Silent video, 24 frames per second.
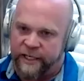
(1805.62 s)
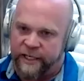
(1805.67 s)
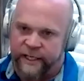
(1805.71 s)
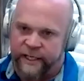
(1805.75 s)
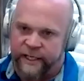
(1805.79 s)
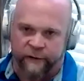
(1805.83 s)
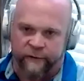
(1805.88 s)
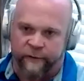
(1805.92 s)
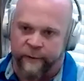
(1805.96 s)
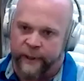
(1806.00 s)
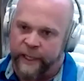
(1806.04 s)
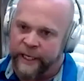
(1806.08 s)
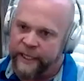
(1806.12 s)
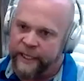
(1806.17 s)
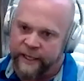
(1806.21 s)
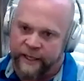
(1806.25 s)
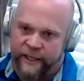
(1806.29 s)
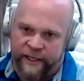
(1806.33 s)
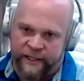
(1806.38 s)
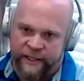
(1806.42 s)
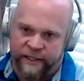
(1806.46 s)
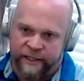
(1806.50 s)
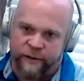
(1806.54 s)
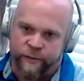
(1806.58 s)
things I tell everybody,
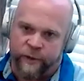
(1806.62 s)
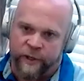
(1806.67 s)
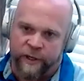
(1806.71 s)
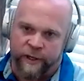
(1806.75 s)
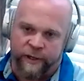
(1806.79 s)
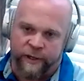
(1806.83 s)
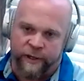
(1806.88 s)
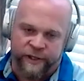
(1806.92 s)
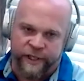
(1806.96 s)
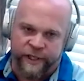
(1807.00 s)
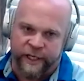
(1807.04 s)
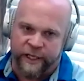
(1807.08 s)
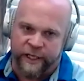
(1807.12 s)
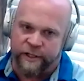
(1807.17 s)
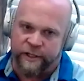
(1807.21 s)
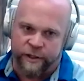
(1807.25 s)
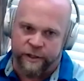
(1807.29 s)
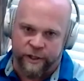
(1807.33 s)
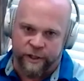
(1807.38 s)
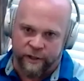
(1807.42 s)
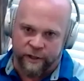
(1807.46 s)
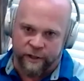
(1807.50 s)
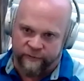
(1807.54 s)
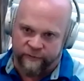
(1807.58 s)
this is one of those
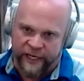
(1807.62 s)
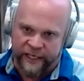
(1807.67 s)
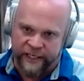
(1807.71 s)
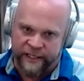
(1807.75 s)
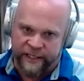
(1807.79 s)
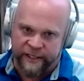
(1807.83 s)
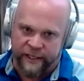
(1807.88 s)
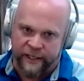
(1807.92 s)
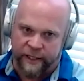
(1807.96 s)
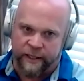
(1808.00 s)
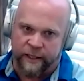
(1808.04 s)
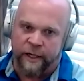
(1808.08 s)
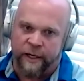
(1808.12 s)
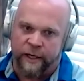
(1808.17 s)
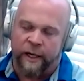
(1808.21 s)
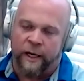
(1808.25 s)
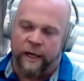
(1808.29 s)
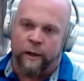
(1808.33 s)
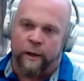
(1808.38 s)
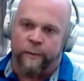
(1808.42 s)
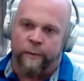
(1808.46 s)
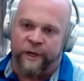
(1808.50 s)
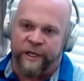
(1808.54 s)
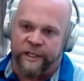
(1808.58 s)
things you should invest in,
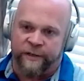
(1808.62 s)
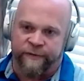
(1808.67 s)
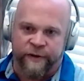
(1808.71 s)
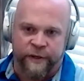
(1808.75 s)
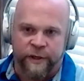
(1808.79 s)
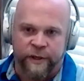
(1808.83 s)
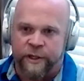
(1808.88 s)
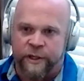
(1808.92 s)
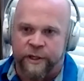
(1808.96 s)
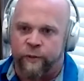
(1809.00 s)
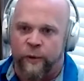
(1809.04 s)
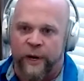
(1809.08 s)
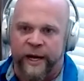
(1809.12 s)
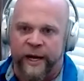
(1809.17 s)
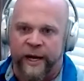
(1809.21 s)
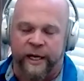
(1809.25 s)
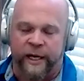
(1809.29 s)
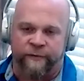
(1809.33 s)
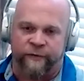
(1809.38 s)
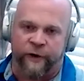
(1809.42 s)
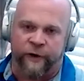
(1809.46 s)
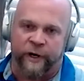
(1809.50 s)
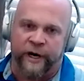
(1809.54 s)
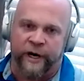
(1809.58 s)
because if you just
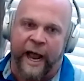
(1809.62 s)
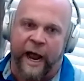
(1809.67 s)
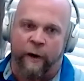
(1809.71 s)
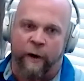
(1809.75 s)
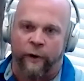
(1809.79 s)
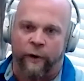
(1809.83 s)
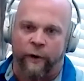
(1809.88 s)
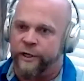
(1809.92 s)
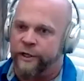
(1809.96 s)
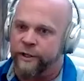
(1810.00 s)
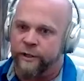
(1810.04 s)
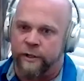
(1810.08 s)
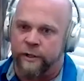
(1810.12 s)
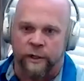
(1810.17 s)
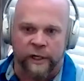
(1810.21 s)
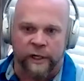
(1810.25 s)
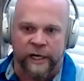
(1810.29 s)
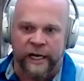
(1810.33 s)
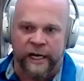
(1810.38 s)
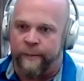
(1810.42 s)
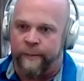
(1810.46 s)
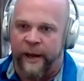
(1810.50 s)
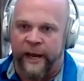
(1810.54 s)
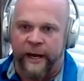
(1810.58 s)
wake up for an hour, do
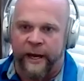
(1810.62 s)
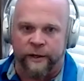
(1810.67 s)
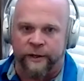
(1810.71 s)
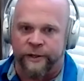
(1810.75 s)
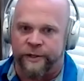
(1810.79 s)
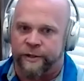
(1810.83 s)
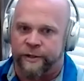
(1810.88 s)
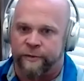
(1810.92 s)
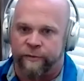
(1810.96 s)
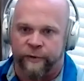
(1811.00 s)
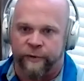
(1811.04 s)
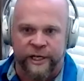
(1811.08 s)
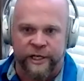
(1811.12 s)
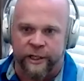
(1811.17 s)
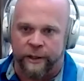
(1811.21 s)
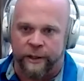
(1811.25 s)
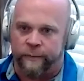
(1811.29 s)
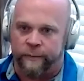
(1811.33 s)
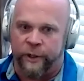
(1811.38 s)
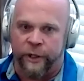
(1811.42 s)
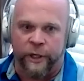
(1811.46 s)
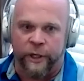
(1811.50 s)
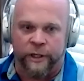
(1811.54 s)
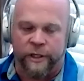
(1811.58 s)
your emails, read
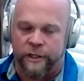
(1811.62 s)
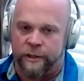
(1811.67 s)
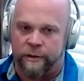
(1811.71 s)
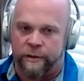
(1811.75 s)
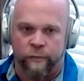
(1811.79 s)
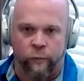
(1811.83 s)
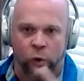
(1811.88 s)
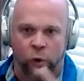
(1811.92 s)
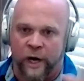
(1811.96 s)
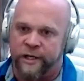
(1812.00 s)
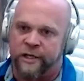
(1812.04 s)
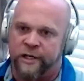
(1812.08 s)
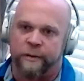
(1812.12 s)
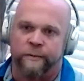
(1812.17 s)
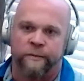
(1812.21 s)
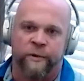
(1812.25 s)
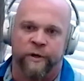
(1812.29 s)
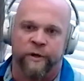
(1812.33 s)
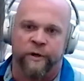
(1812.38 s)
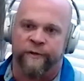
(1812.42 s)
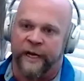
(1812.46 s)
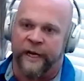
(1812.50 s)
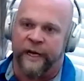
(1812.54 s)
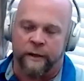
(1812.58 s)
your book, watch a
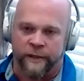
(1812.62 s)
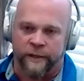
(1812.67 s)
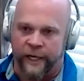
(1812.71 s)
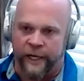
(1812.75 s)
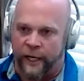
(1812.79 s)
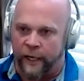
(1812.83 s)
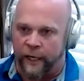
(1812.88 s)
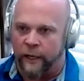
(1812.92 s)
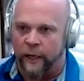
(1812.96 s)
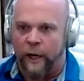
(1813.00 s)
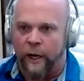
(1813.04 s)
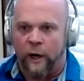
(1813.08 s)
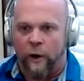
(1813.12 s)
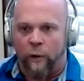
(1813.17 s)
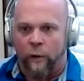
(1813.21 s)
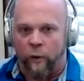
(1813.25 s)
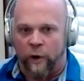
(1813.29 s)
movie, I don't care,